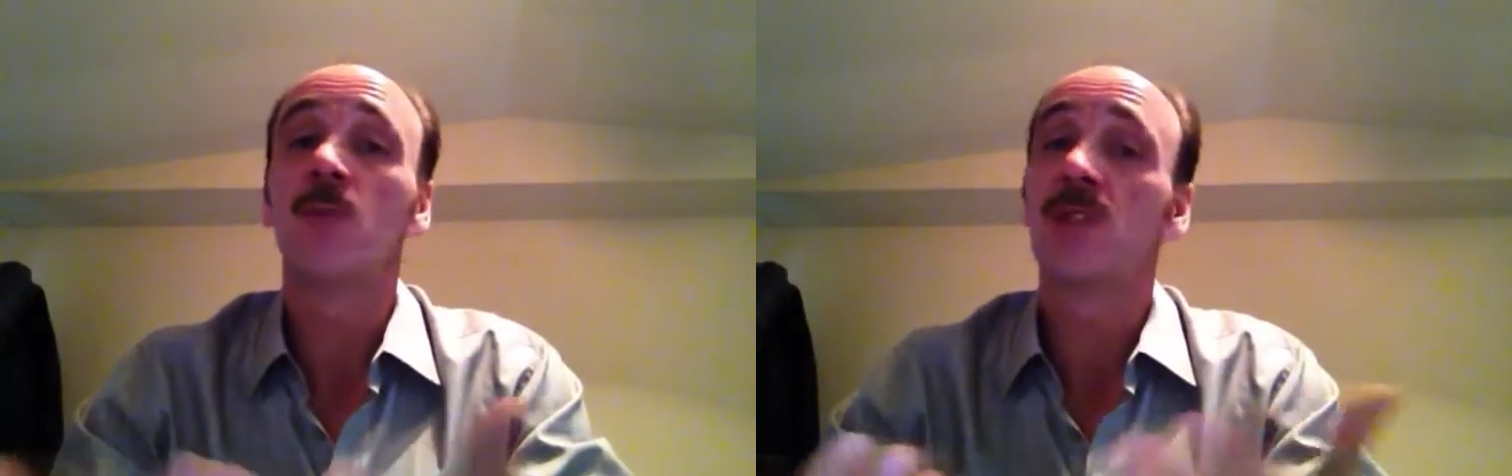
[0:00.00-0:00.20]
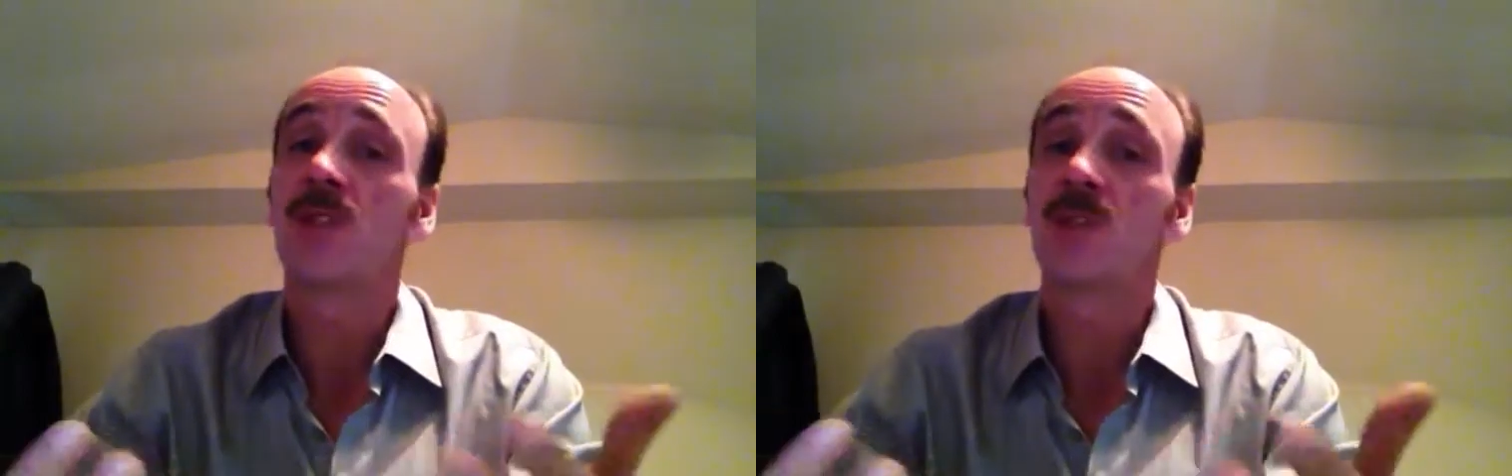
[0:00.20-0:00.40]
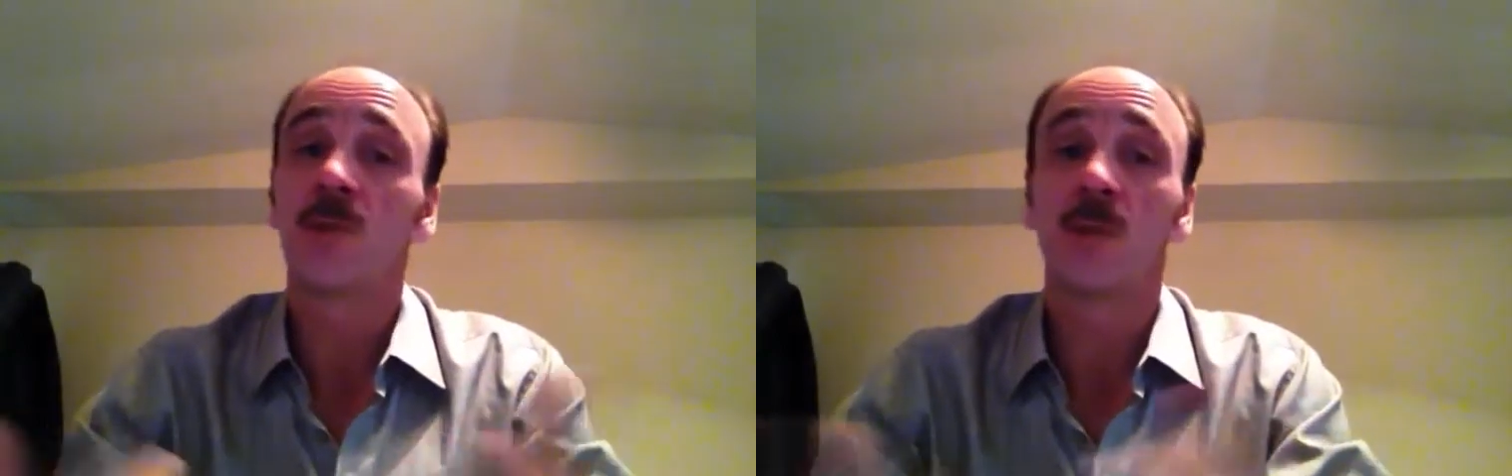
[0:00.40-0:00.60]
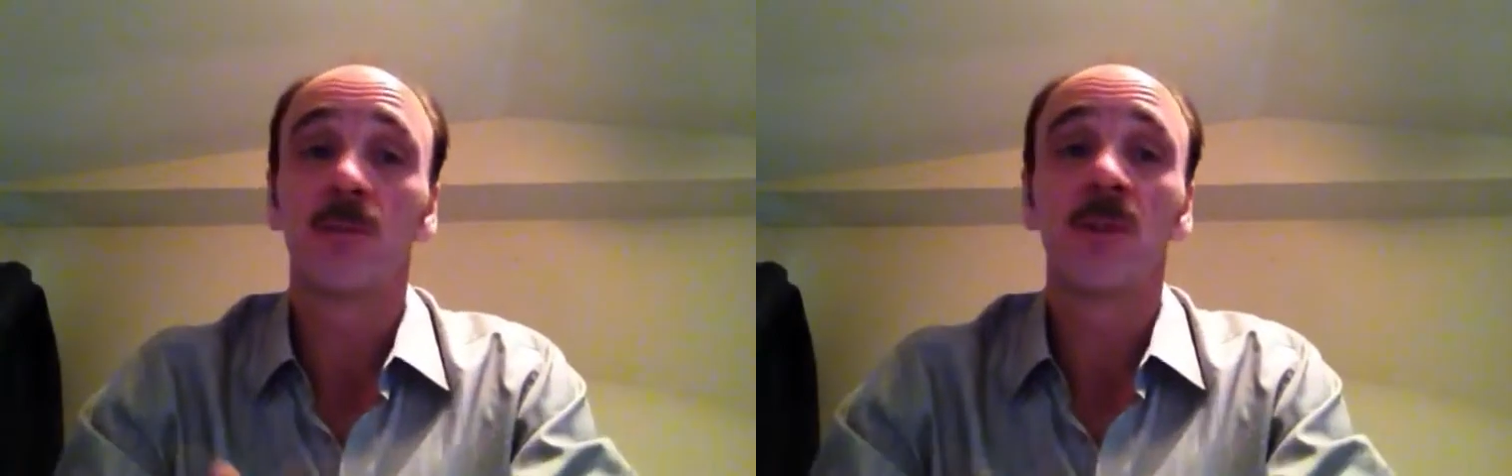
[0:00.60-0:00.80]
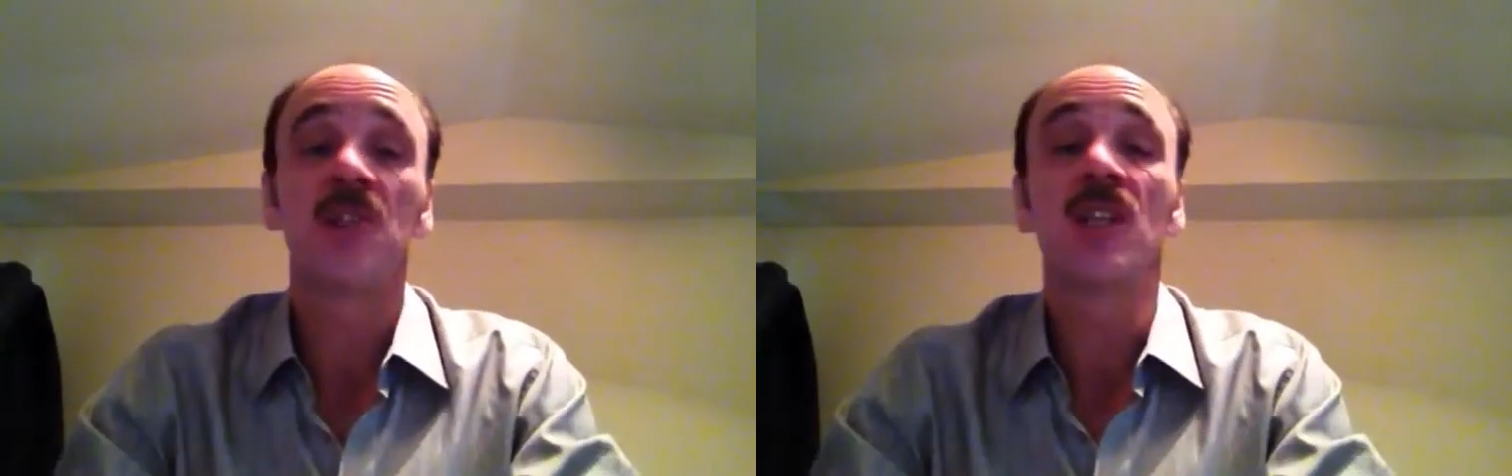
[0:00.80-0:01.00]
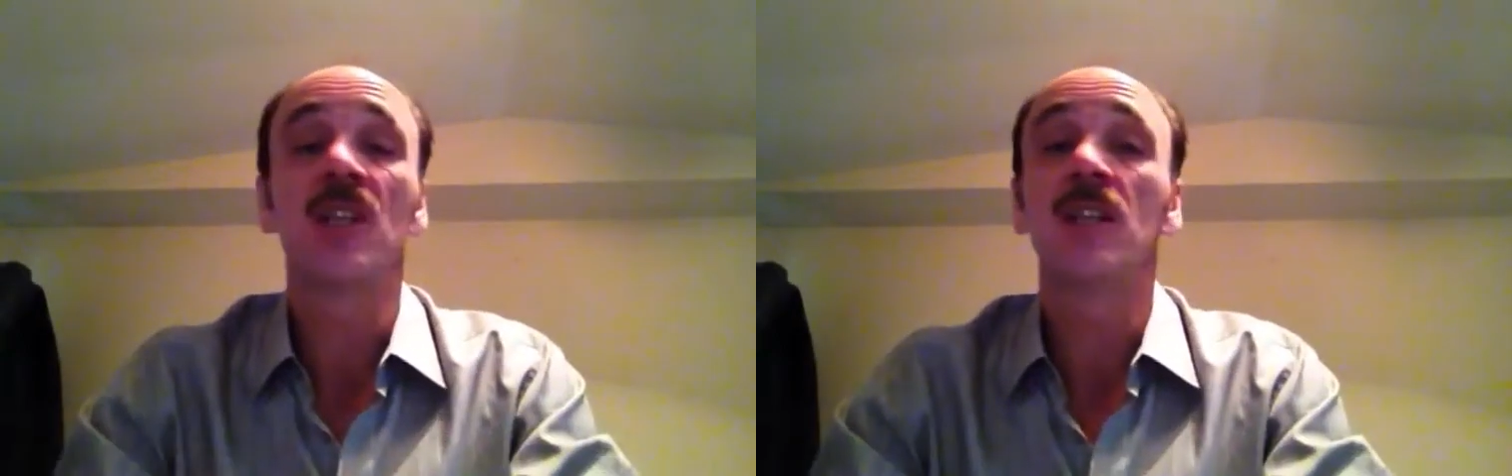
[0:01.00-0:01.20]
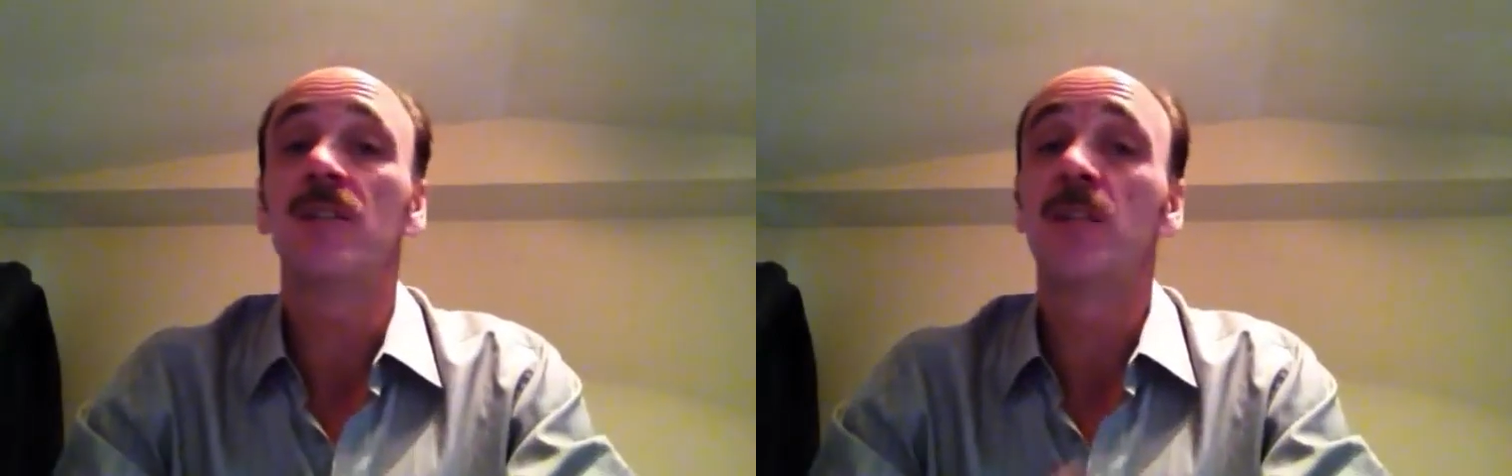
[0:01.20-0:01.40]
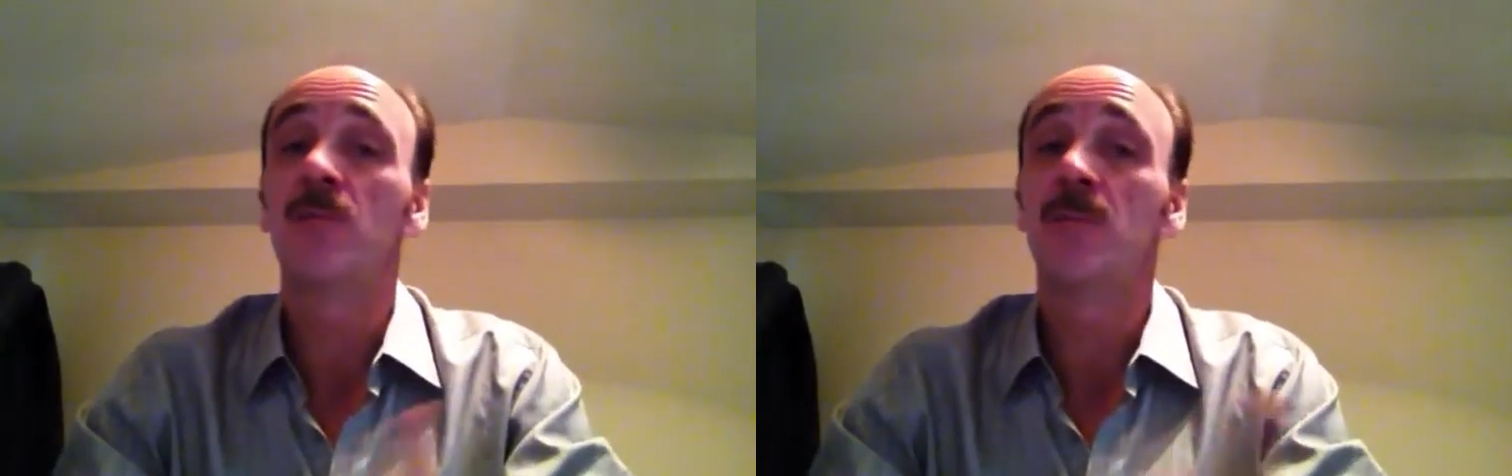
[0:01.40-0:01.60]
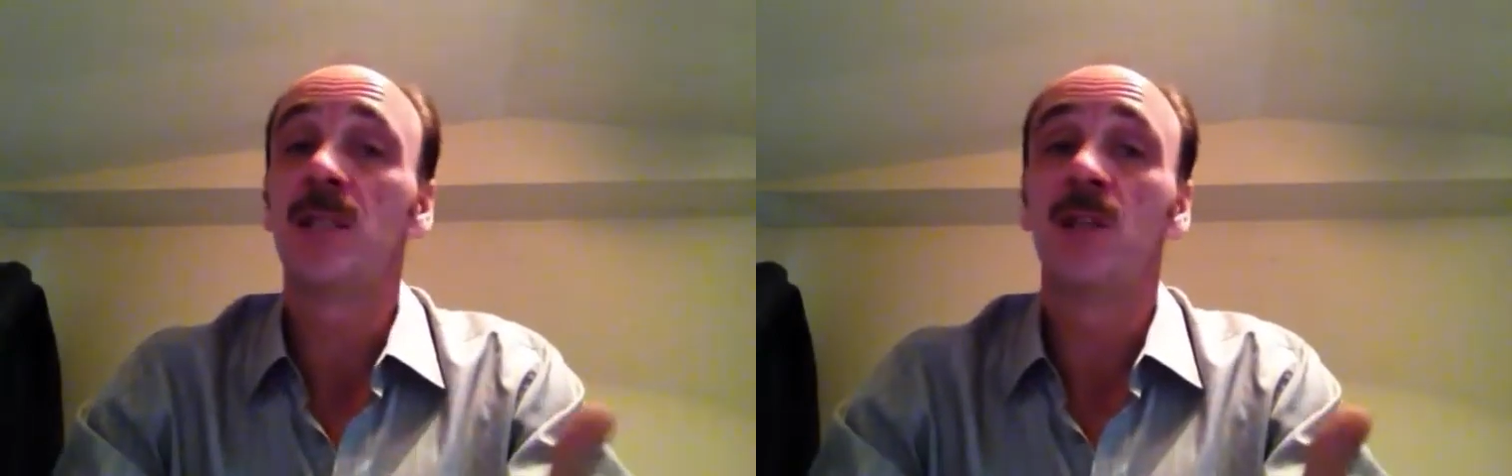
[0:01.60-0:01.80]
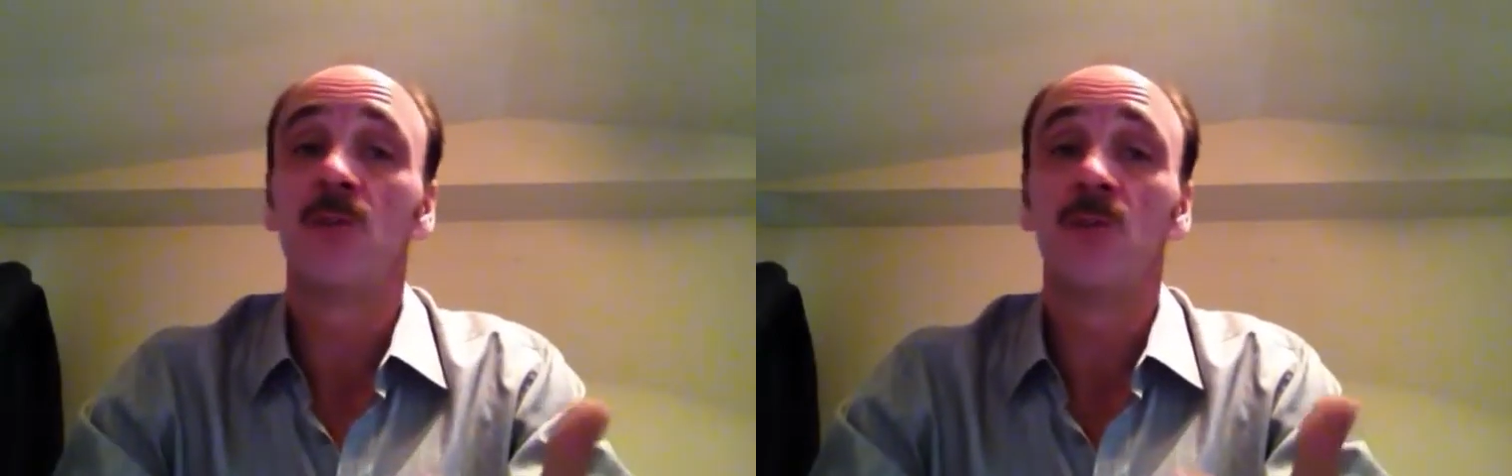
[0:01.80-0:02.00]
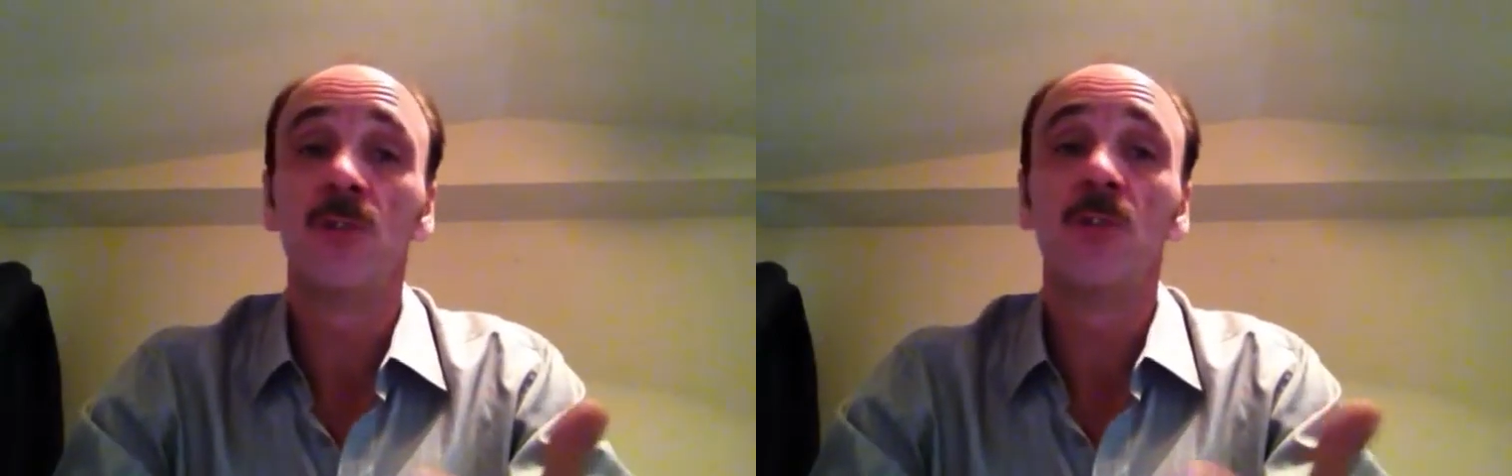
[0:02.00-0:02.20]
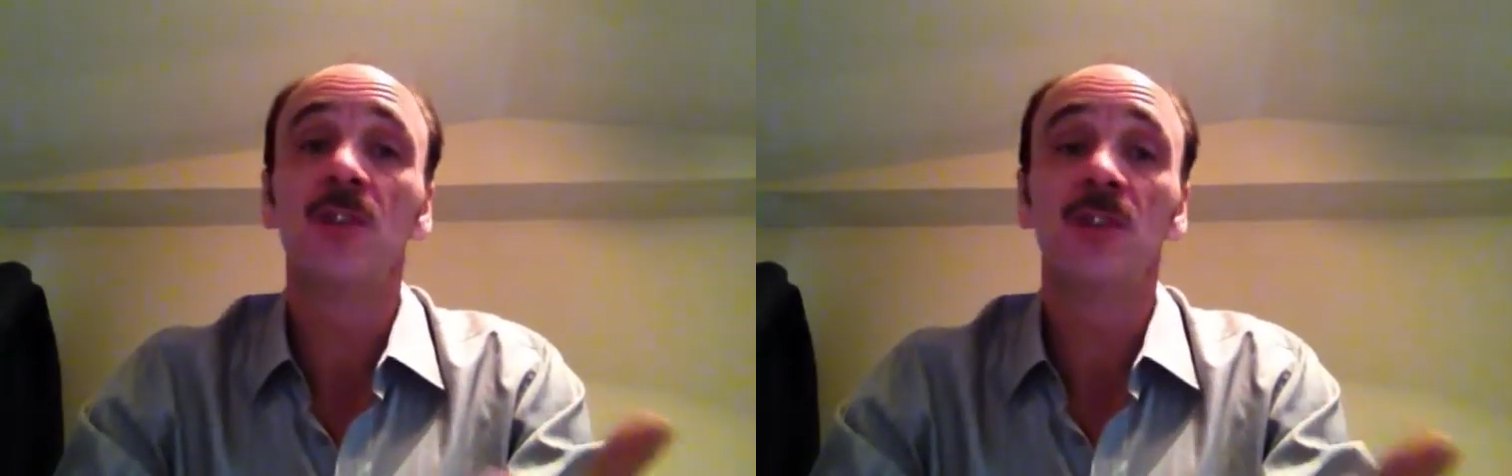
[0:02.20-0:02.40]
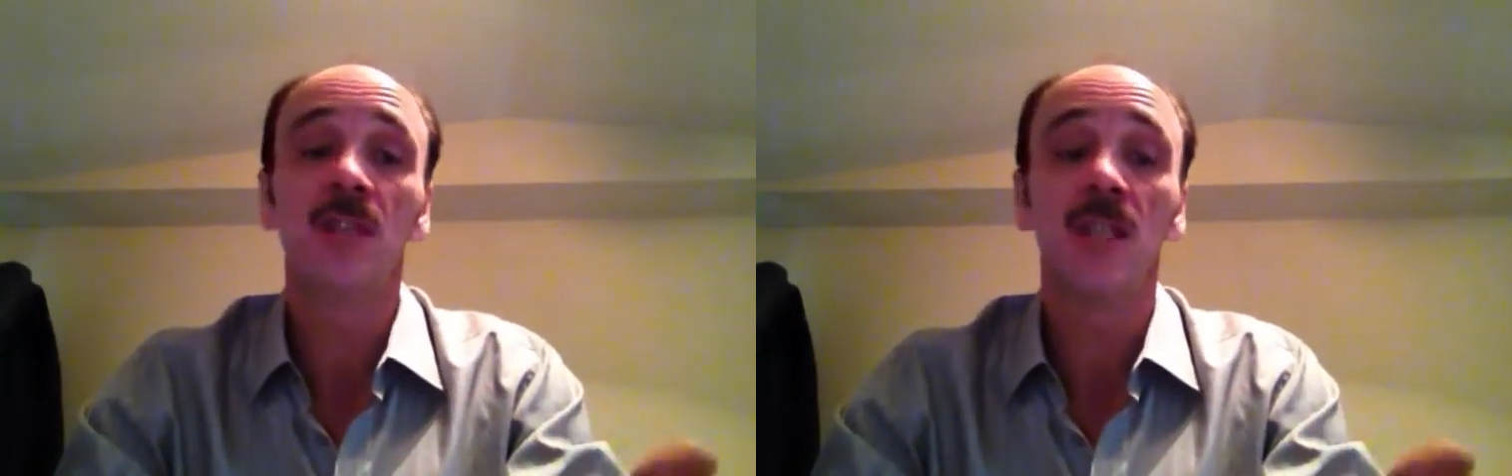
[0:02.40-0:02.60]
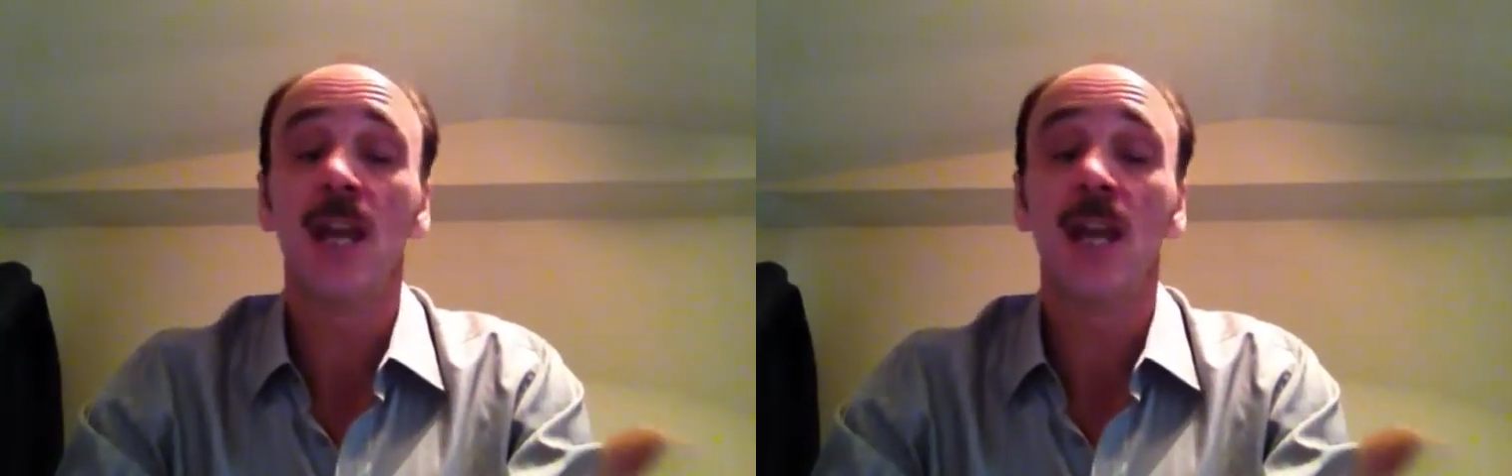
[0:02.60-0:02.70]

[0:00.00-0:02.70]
We just would appreciate it if there would be no nudity,